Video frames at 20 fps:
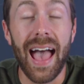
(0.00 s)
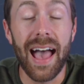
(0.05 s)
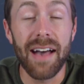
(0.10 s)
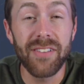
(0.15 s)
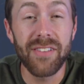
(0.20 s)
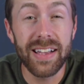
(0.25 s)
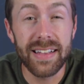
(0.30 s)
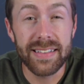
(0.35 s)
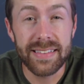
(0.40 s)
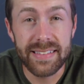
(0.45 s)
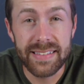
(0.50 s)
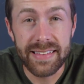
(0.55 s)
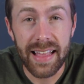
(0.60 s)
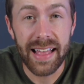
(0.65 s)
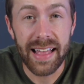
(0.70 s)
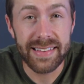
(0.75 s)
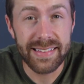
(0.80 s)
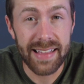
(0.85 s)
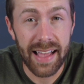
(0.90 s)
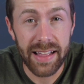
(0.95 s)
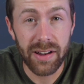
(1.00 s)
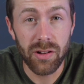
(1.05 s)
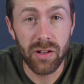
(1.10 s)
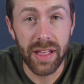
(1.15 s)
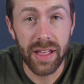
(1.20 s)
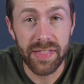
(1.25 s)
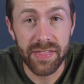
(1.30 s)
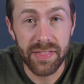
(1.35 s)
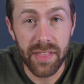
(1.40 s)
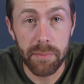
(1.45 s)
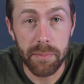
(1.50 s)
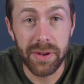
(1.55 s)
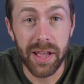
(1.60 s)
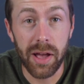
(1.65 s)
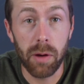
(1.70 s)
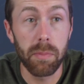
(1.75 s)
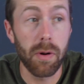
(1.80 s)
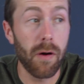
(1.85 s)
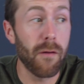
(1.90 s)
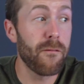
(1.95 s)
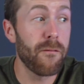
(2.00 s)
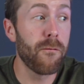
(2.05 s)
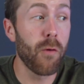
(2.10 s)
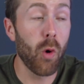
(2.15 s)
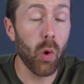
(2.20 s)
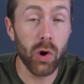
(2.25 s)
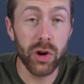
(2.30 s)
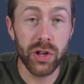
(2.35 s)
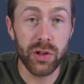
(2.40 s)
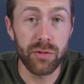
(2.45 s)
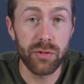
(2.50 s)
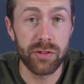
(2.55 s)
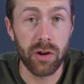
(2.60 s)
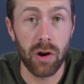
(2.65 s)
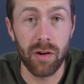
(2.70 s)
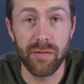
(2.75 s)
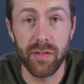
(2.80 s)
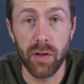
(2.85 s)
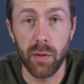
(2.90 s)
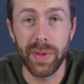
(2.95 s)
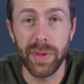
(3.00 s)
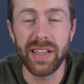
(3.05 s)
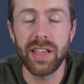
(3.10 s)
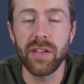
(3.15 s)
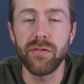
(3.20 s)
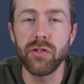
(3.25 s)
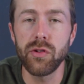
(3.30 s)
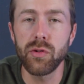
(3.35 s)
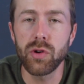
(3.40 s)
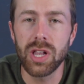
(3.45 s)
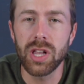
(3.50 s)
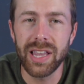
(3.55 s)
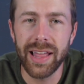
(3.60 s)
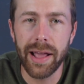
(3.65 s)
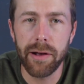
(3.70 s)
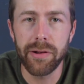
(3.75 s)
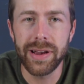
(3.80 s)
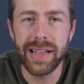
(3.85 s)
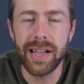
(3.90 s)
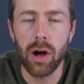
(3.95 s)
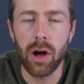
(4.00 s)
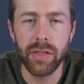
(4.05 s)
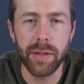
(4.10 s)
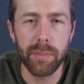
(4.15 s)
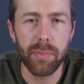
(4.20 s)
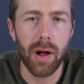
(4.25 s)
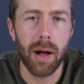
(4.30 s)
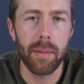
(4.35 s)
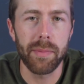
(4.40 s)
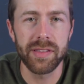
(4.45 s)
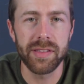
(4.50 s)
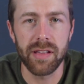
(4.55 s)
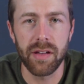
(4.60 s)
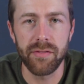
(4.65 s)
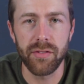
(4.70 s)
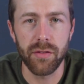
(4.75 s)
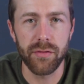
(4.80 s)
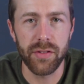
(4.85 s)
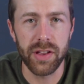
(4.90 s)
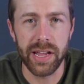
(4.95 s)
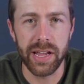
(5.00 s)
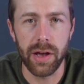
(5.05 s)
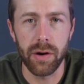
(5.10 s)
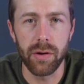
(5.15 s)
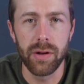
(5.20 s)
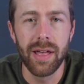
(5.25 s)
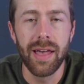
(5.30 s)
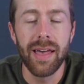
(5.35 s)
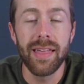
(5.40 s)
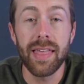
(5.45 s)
Having a set title and thumbnail before you start filming gives you clarity on the promise of your video.